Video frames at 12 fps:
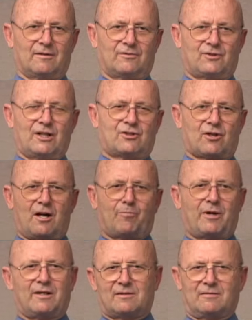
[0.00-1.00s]
jigsaw
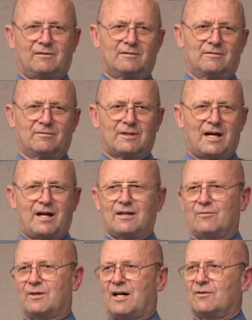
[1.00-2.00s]
puzzle. How
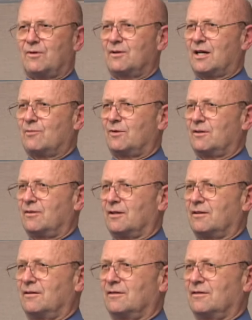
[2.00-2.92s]
do we do it?